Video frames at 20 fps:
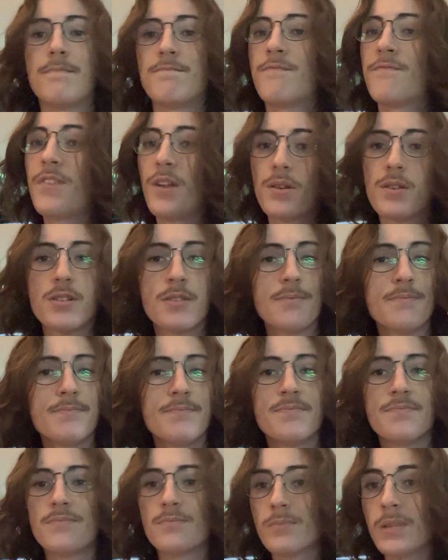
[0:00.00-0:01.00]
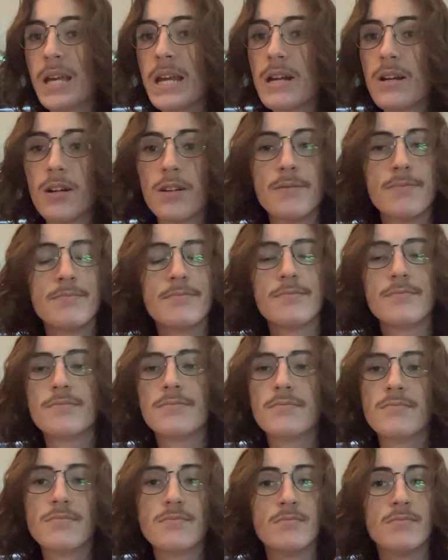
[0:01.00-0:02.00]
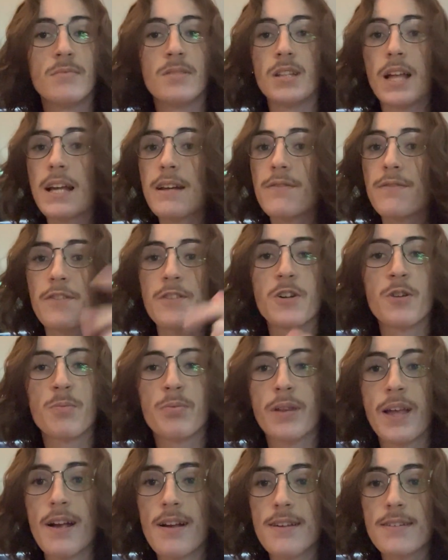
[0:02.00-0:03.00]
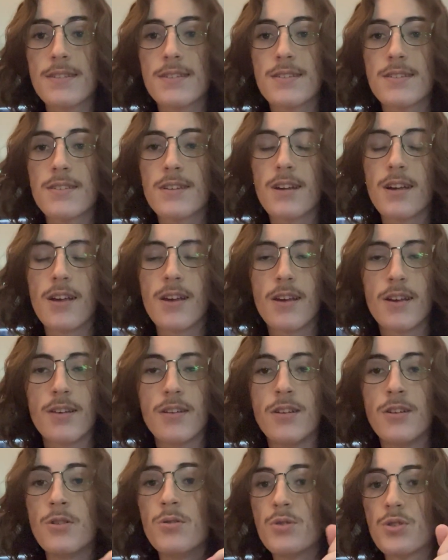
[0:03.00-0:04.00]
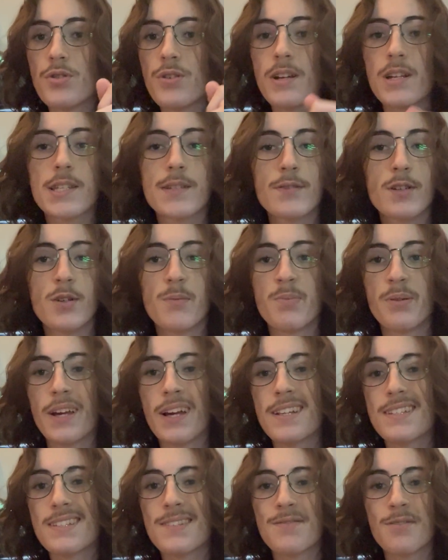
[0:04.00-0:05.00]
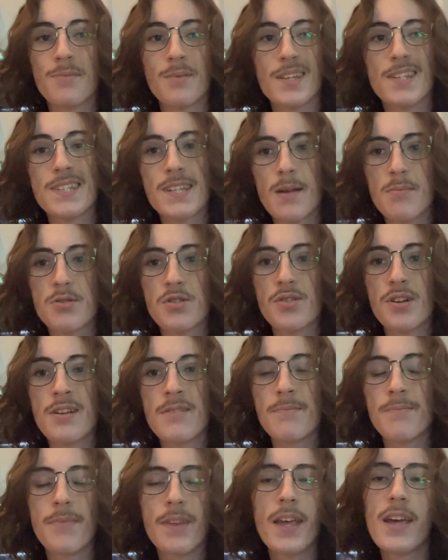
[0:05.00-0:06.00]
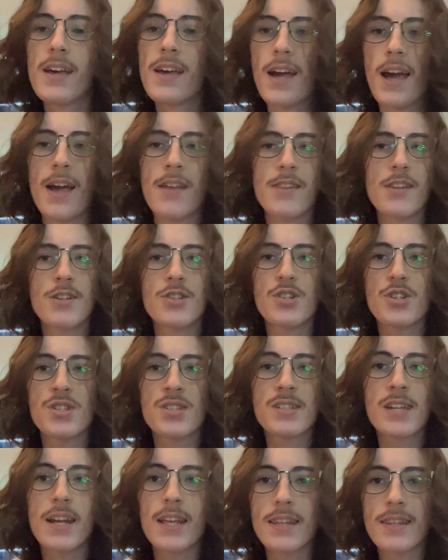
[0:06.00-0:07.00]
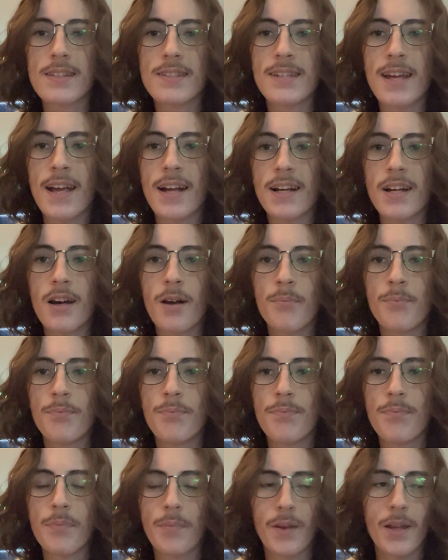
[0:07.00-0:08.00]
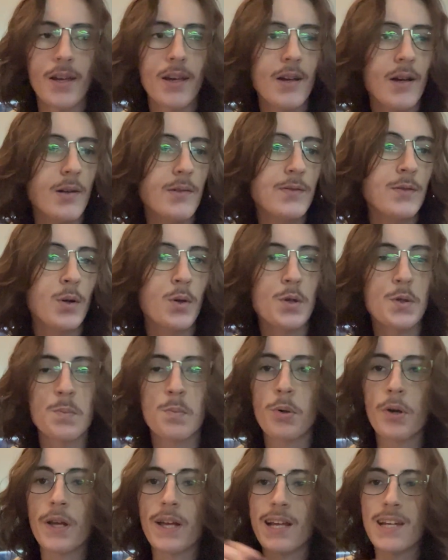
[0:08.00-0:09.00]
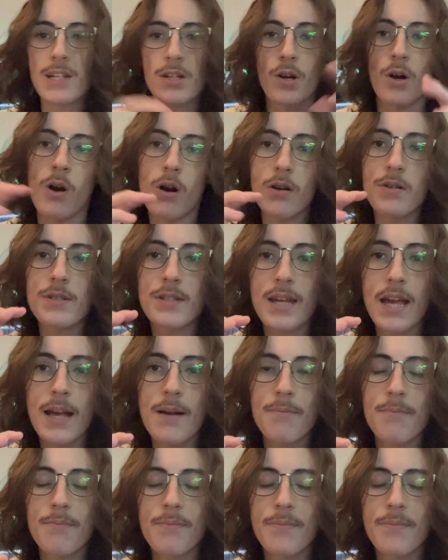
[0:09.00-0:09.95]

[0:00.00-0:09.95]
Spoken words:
Filter, heater, light for your plants, nutrients for your plants from the substrate, and then just setting the tank up. Of course, putting in your hardscape,